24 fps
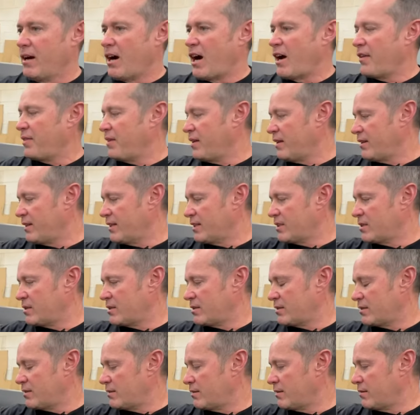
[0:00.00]
I think
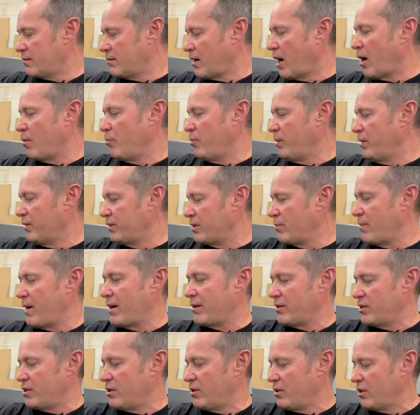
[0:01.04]
this got built
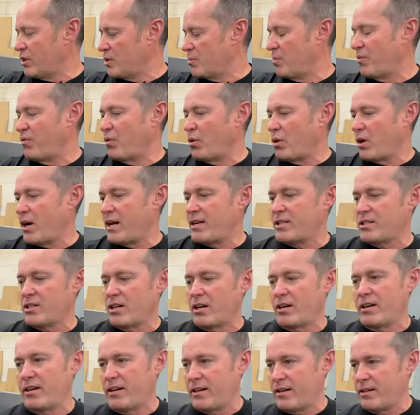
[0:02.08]
about 2 years before I
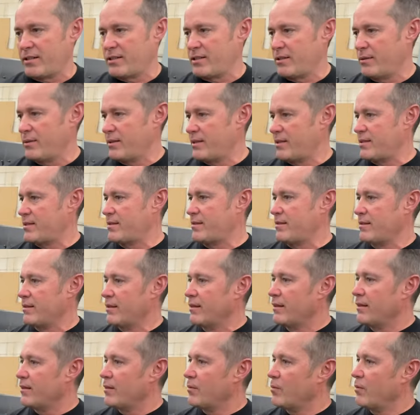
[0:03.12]
started here, so it's wow.
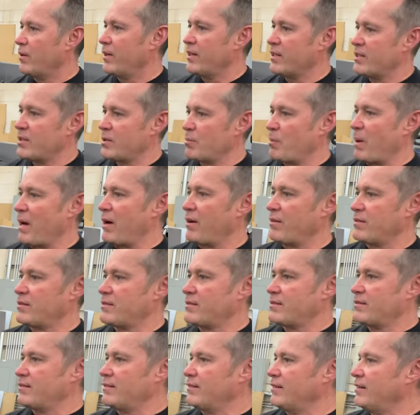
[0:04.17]
It's about,
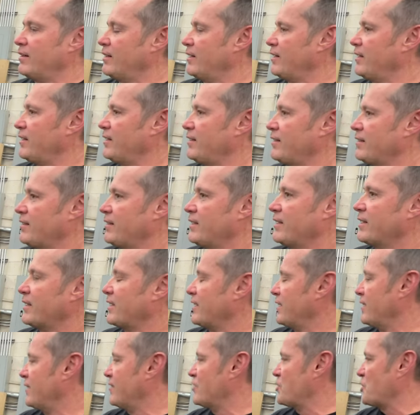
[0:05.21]
it
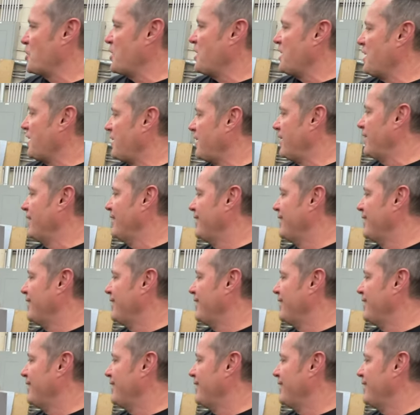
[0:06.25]
can drink.